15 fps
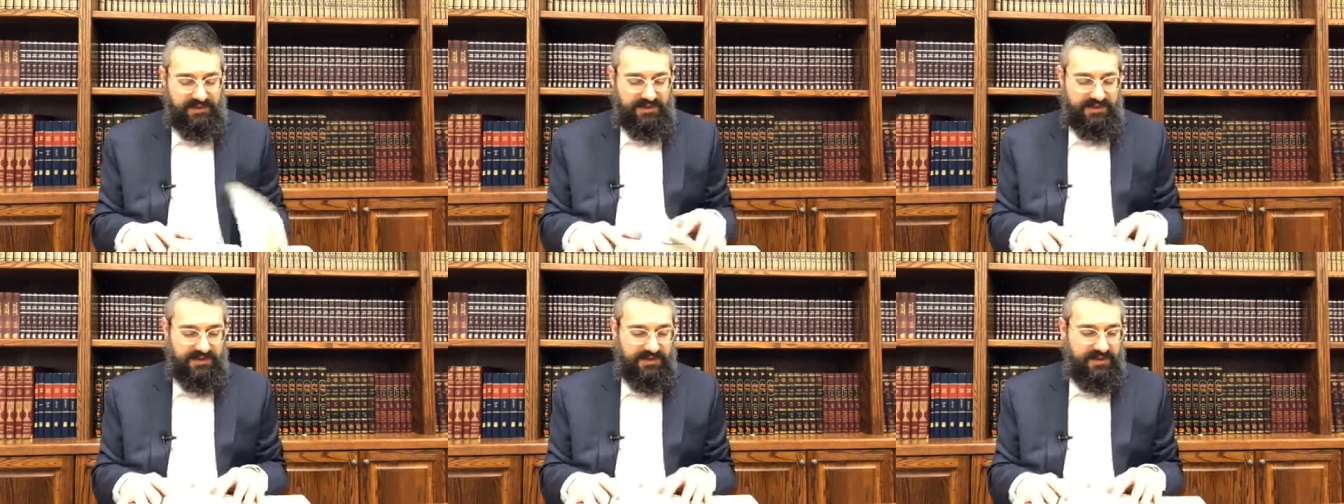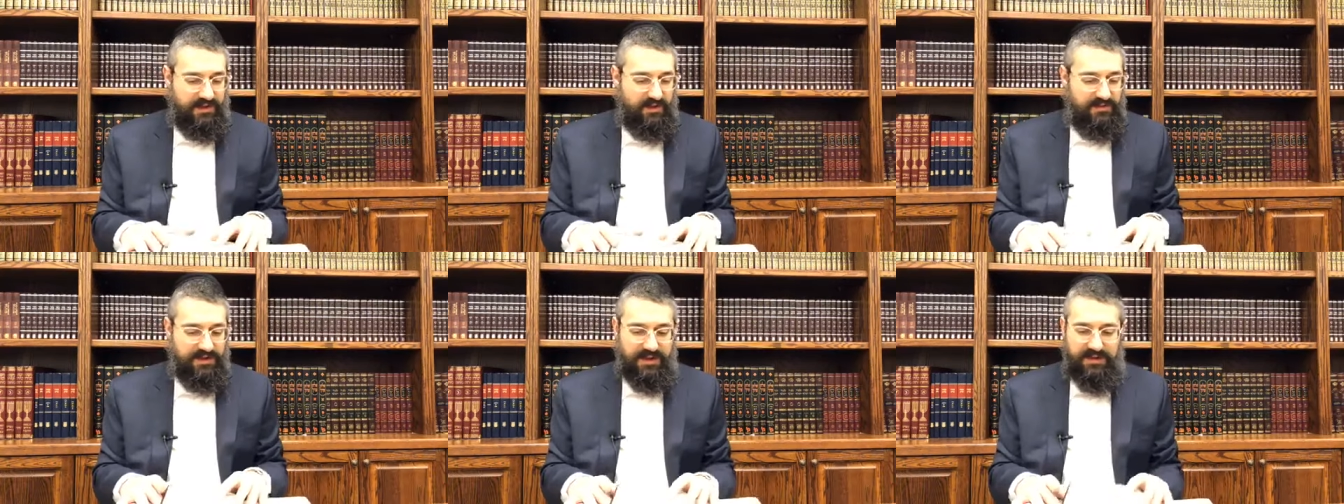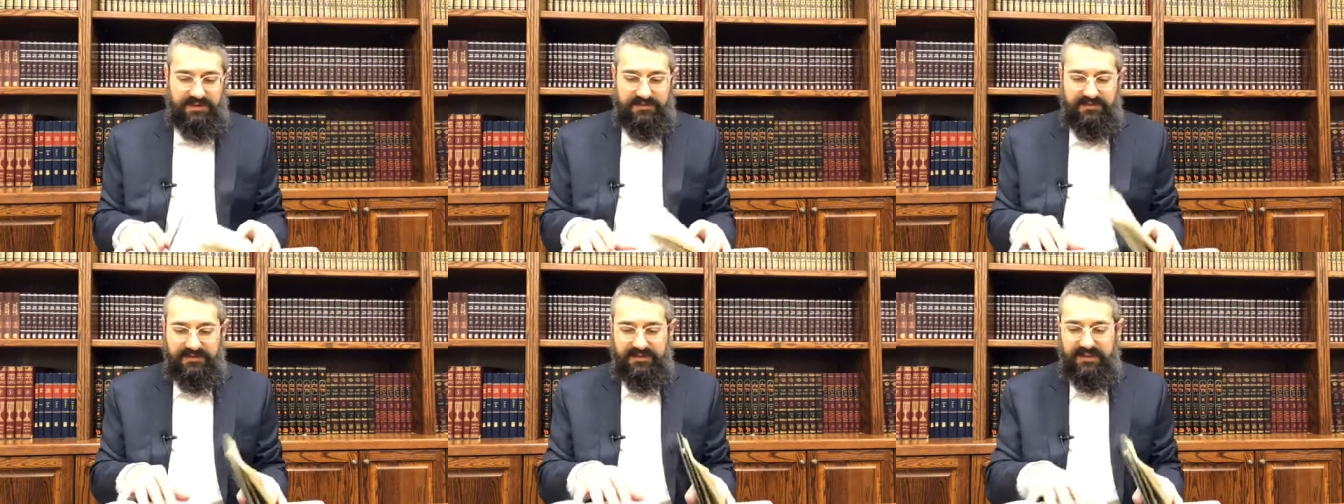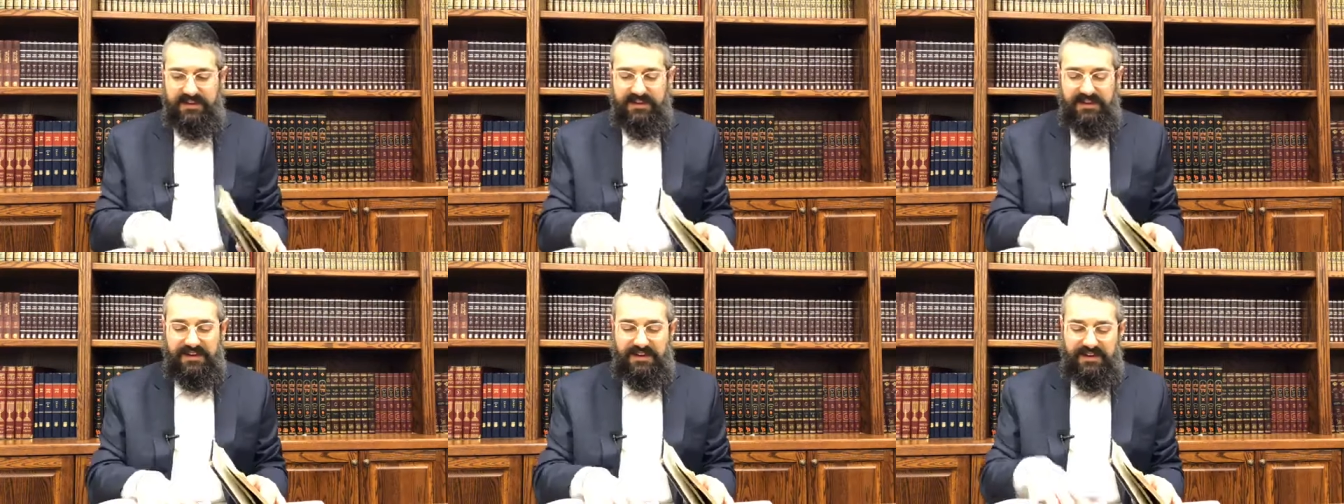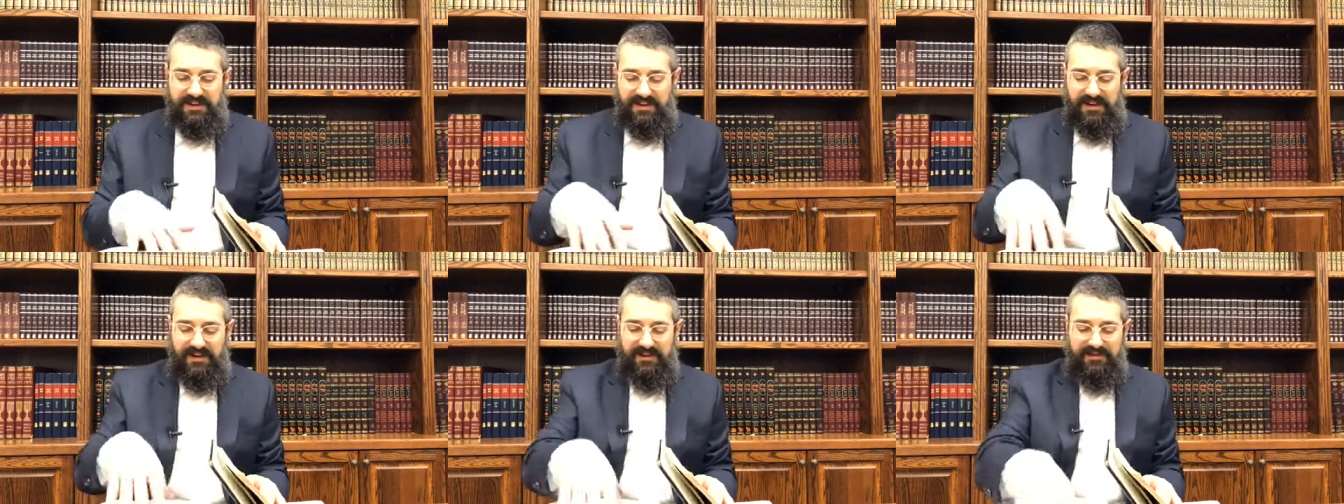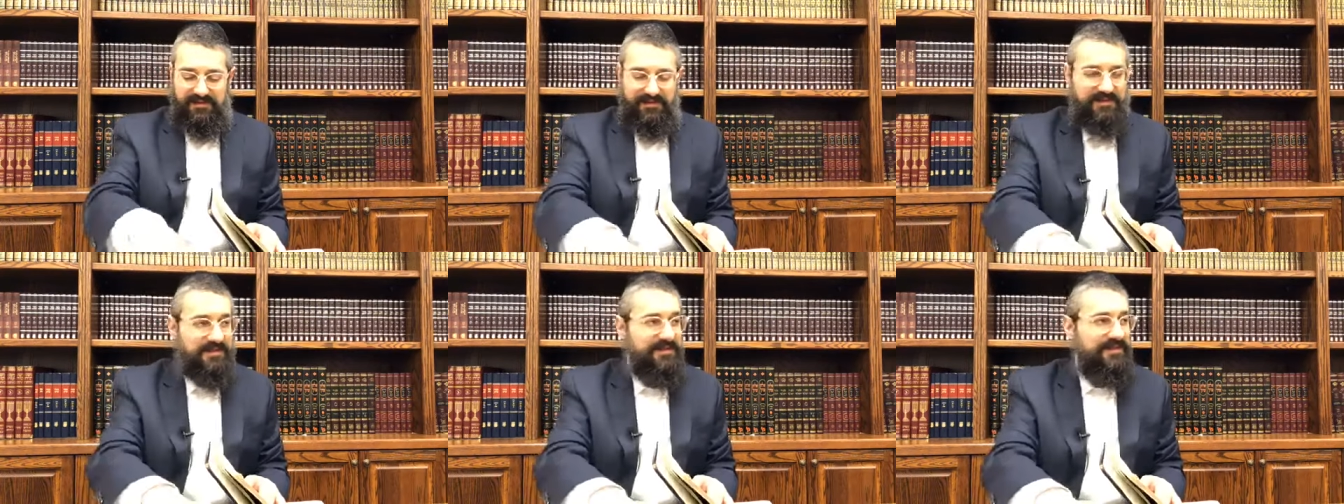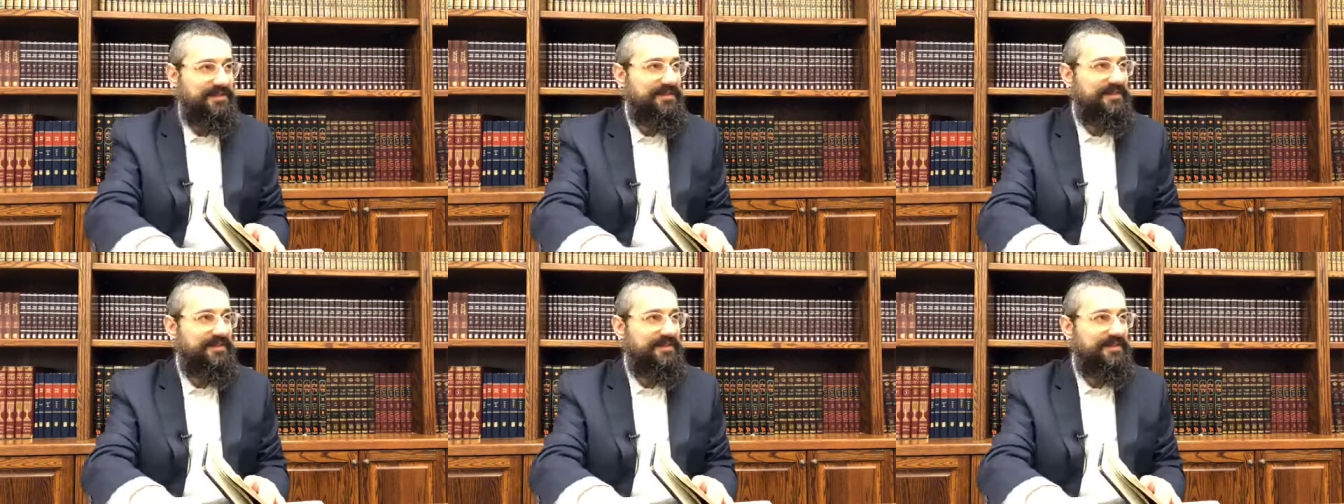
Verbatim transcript: which is the notion of.